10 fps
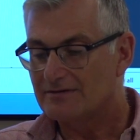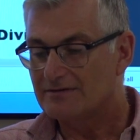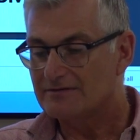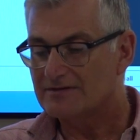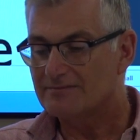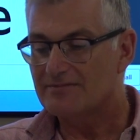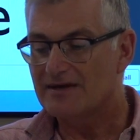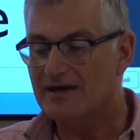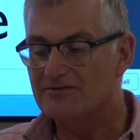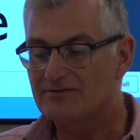
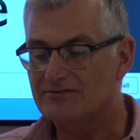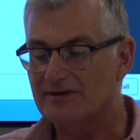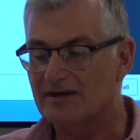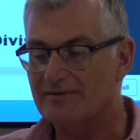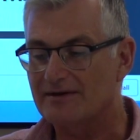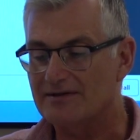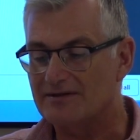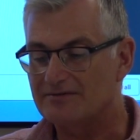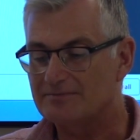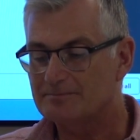something interesting about
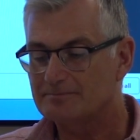these.